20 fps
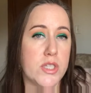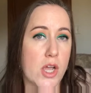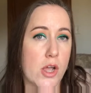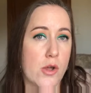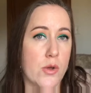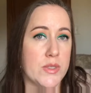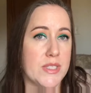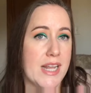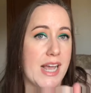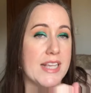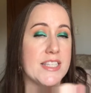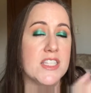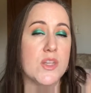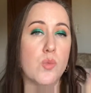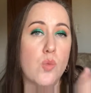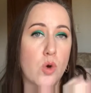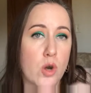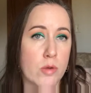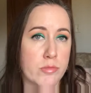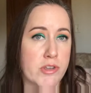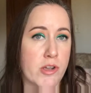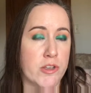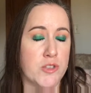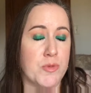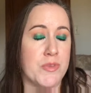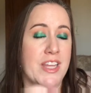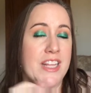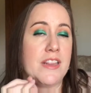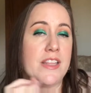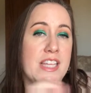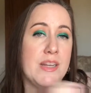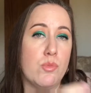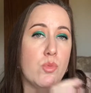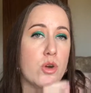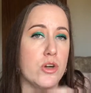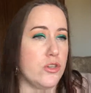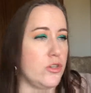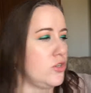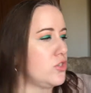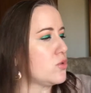tones, it has the warm tones, but they lean
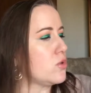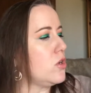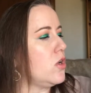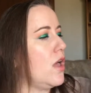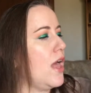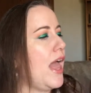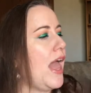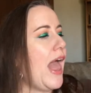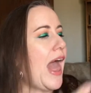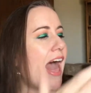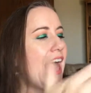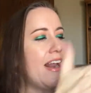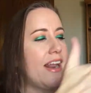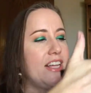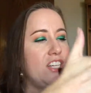more neutral. And